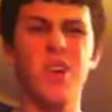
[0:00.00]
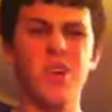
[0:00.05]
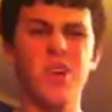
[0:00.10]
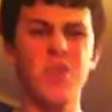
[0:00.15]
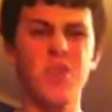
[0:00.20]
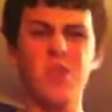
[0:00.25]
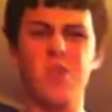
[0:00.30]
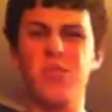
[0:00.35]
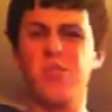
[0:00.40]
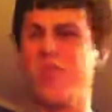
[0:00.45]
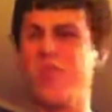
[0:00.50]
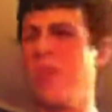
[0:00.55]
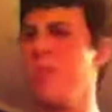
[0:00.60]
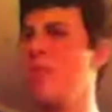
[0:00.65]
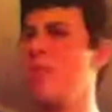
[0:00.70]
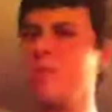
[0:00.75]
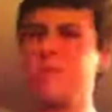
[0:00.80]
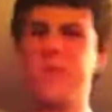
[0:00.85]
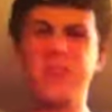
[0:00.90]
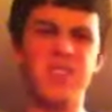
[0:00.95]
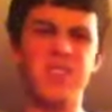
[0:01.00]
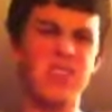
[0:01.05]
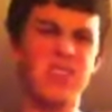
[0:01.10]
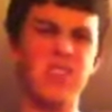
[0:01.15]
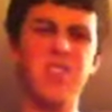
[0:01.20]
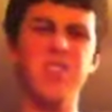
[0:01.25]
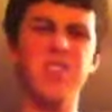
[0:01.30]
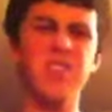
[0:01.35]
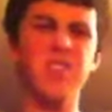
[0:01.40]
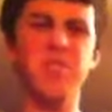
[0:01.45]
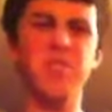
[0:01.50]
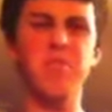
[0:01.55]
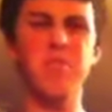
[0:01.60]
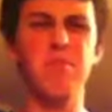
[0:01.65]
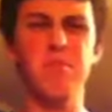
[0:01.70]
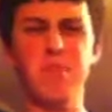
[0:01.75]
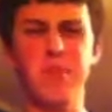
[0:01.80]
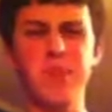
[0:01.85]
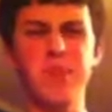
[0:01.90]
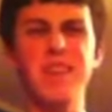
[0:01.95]
So it's very PG, this
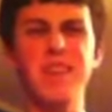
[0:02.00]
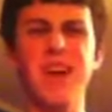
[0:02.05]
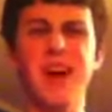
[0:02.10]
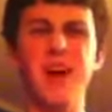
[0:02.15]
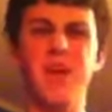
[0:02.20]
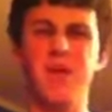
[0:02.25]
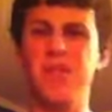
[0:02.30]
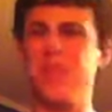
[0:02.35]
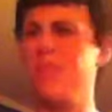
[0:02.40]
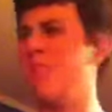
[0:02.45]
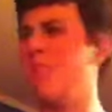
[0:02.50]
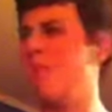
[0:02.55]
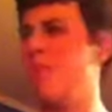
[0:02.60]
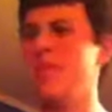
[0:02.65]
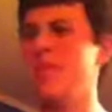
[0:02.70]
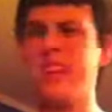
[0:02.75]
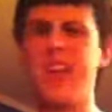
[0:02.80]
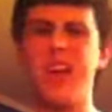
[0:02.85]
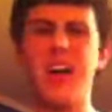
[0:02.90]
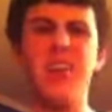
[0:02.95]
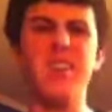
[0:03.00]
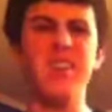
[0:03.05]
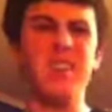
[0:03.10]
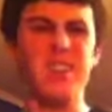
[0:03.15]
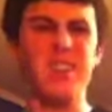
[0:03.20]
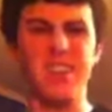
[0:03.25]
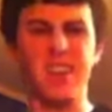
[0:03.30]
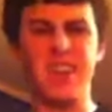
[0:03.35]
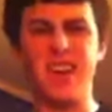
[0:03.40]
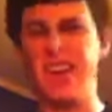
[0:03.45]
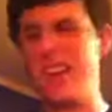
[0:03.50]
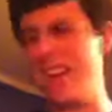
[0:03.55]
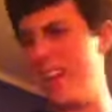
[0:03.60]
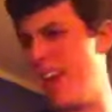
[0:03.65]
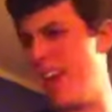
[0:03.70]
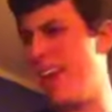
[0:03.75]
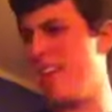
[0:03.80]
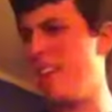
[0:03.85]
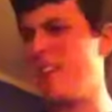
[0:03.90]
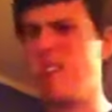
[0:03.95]
beatdown and this mentality that Kane
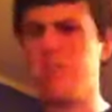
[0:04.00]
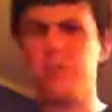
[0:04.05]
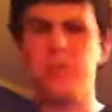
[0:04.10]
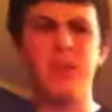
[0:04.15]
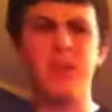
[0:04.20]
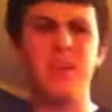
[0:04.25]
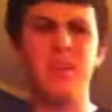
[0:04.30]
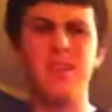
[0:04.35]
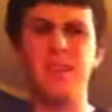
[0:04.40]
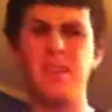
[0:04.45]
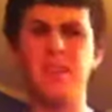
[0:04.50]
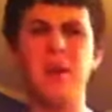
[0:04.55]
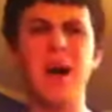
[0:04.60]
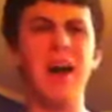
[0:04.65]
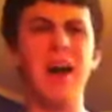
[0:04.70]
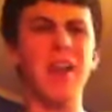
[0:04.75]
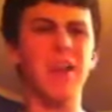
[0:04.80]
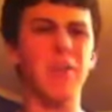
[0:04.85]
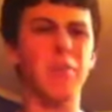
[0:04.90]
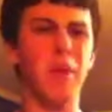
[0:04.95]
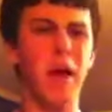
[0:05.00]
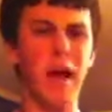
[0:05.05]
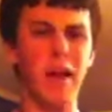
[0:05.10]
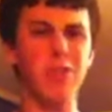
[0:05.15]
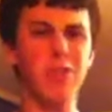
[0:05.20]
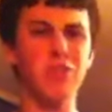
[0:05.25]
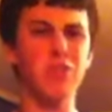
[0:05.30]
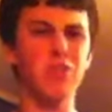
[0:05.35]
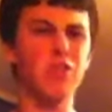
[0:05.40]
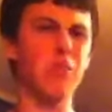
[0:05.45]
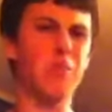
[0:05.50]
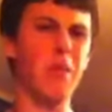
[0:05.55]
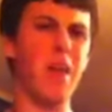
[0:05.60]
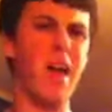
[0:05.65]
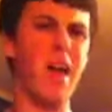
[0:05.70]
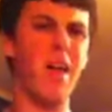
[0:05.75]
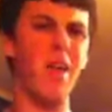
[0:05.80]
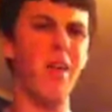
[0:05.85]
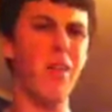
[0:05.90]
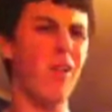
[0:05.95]
has, this big demonic monster from
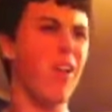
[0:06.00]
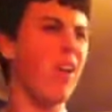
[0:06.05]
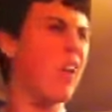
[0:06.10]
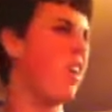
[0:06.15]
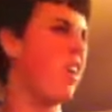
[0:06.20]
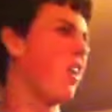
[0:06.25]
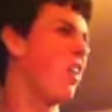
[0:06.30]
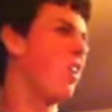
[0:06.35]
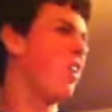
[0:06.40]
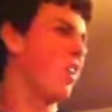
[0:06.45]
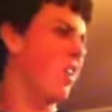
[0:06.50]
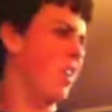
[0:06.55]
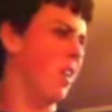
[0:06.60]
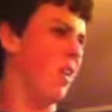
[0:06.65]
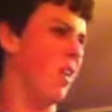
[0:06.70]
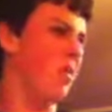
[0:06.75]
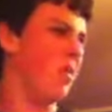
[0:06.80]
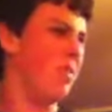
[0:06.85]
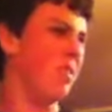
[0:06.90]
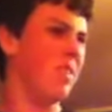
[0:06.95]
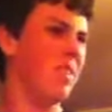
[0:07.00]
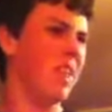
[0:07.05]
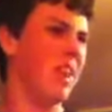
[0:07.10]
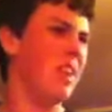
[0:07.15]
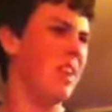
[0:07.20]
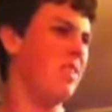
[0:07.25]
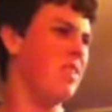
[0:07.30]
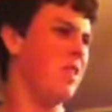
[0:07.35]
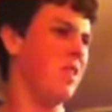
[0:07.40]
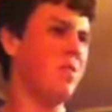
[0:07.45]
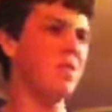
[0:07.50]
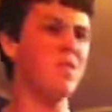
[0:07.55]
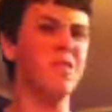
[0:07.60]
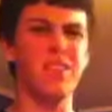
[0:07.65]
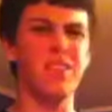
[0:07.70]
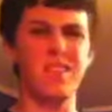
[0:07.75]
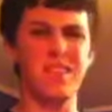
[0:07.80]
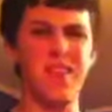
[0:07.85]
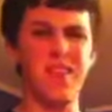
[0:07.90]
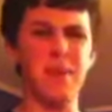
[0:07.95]
hell. You know, not even using
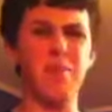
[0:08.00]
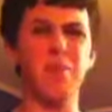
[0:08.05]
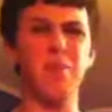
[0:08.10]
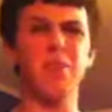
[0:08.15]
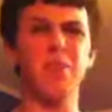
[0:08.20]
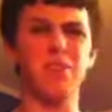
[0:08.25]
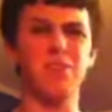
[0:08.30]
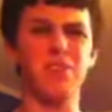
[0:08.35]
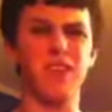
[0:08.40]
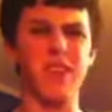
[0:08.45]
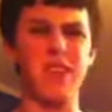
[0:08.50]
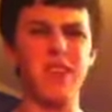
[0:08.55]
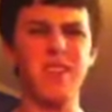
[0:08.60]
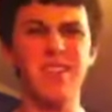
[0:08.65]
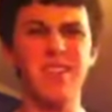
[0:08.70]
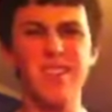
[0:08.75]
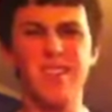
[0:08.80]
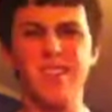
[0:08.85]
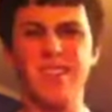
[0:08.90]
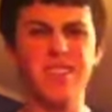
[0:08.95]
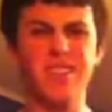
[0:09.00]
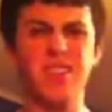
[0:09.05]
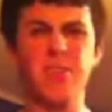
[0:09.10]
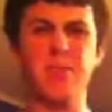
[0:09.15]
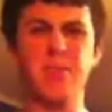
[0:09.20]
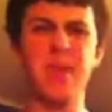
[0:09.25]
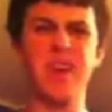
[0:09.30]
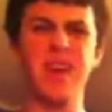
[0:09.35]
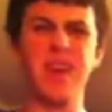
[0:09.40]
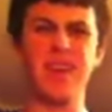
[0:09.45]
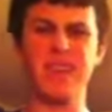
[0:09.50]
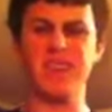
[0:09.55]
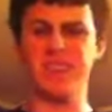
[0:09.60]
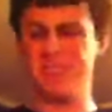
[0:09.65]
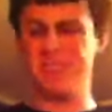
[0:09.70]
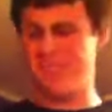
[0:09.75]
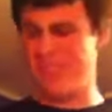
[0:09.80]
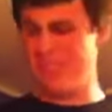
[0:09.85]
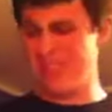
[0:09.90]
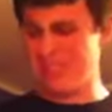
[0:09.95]
a table or chair. Doesn't make any
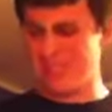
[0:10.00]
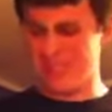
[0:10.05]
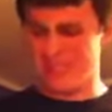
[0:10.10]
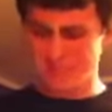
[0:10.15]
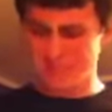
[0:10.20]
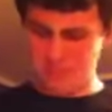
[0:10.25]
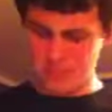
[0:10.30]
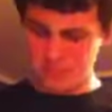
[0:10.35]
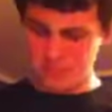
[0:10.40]
sense.